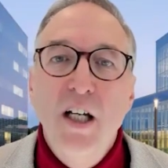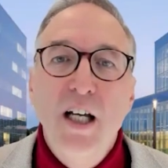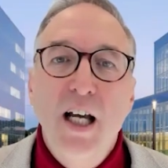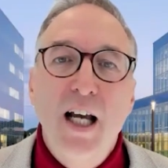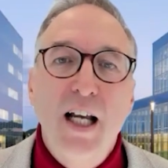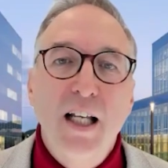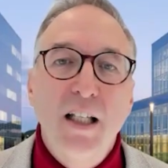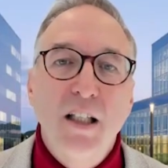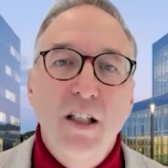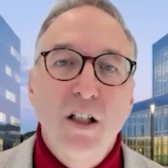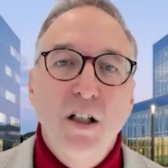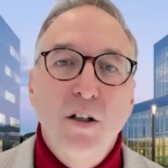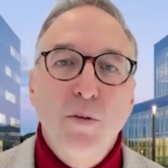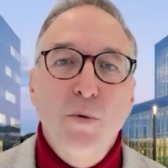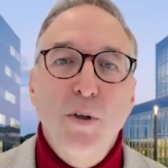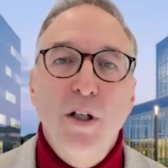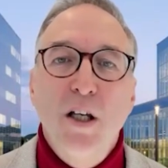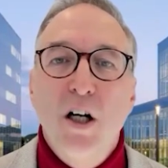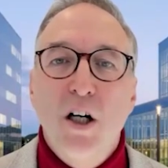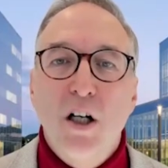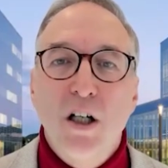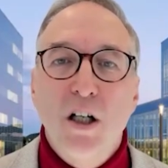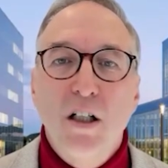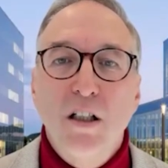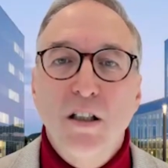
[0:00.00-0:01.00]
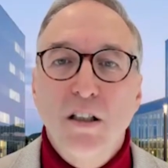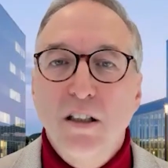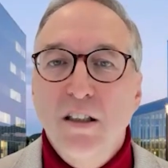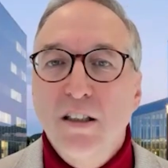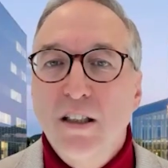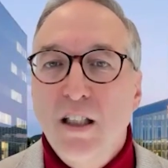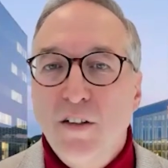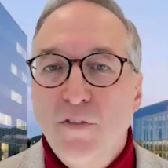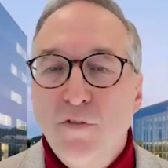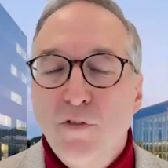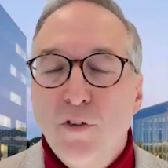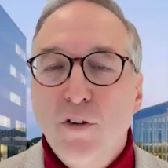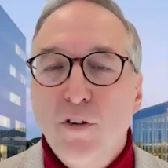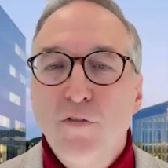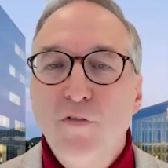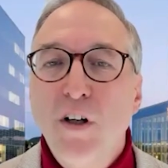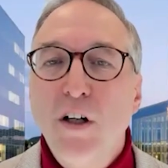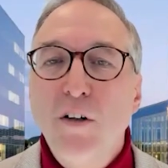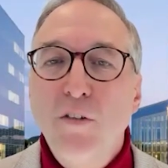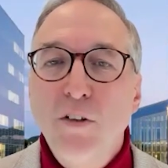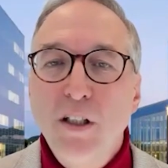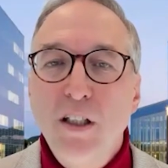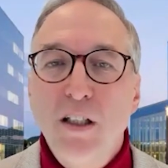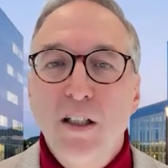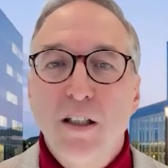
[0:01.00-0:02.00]
And we are therefore
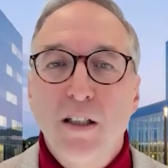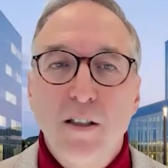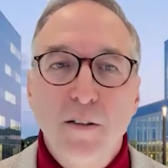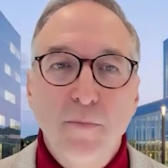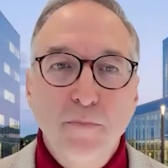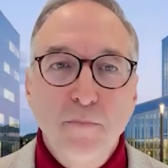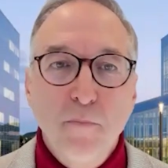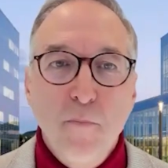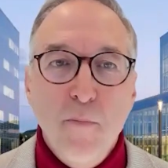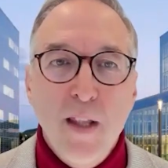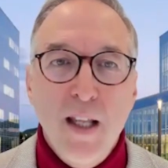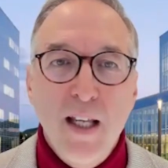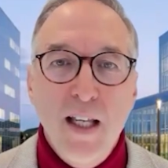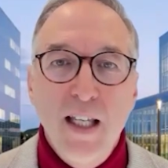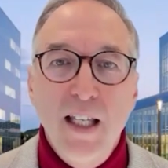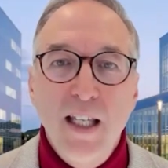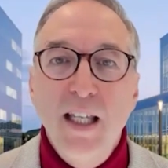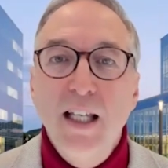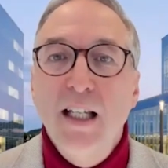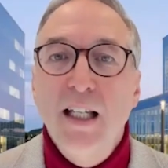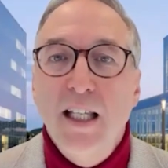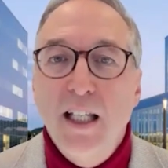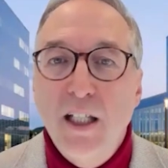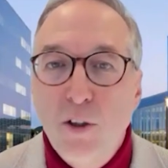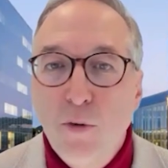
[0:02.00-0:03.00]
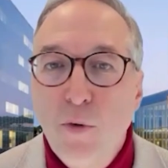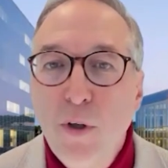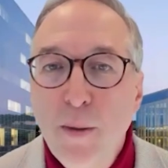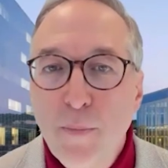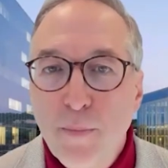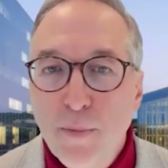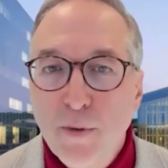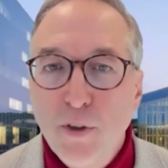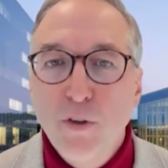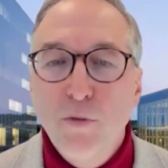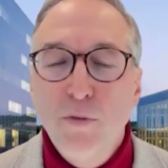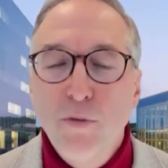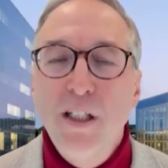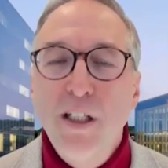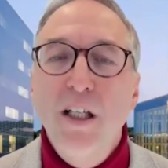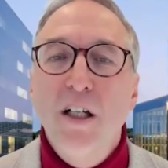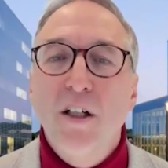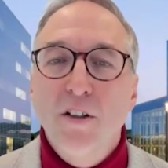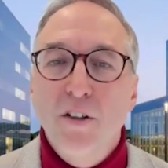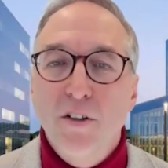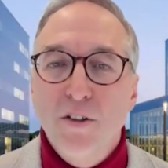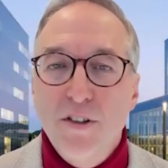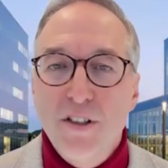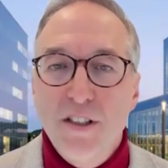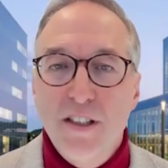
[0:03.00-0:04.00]
very ill-equipped to really
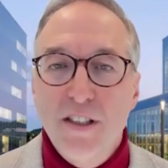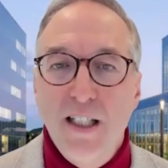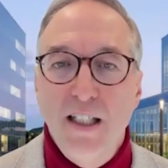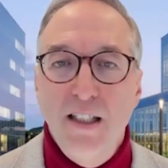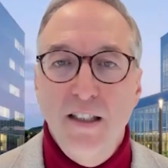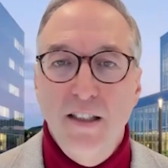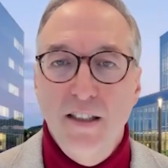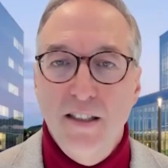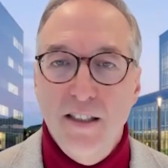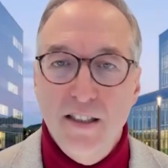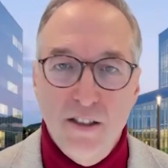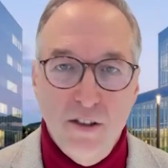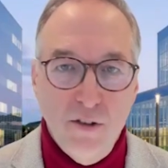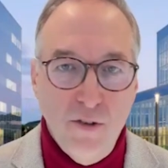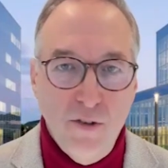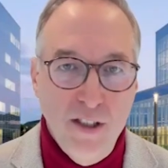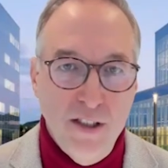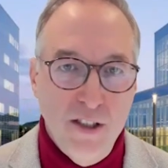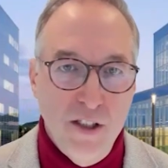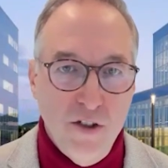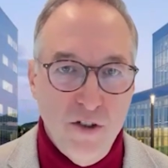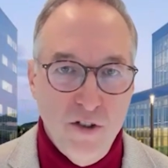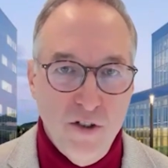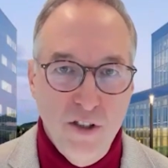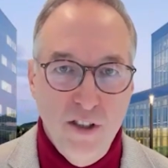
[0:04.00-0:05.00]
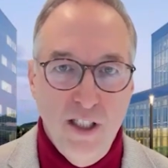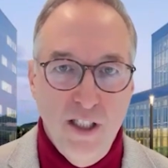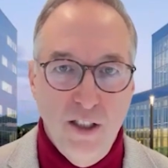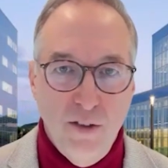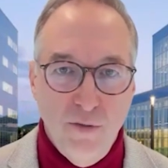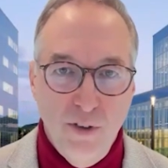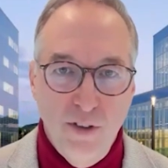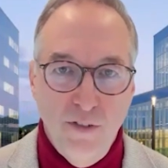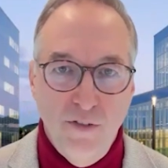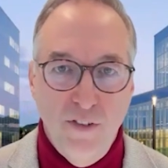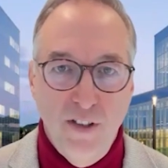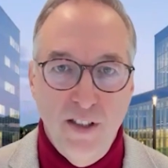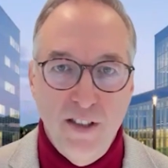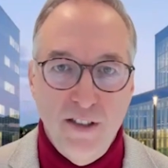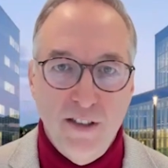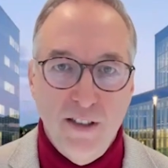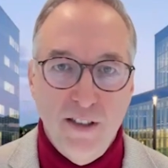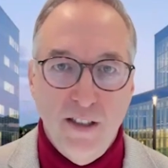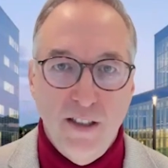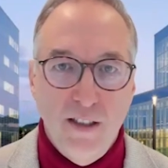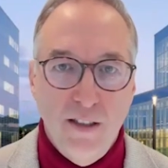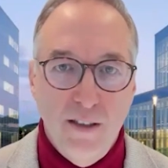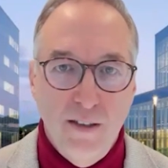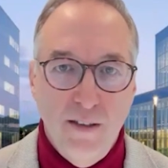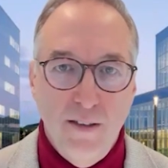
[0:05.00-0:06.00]
understand this transition that we're facing.